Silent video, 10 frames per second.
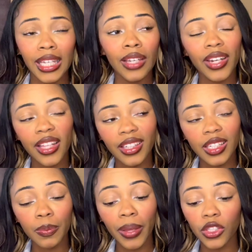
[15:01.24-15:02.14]
even at the
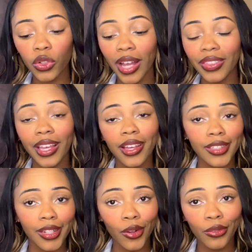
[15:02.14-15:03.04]
expense or at the hands of
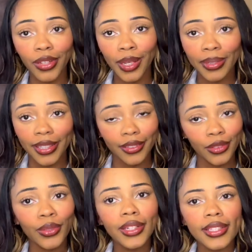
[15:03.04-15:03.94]
your own family.
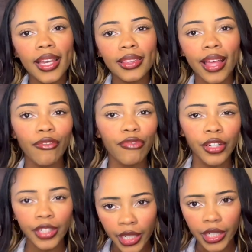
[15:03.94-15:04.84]
Who could take that for
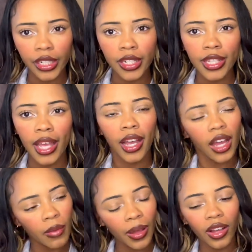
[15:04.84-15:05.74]
years and
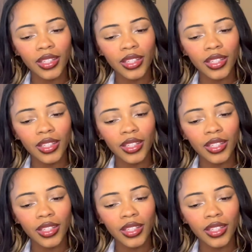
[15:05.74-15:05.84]
come out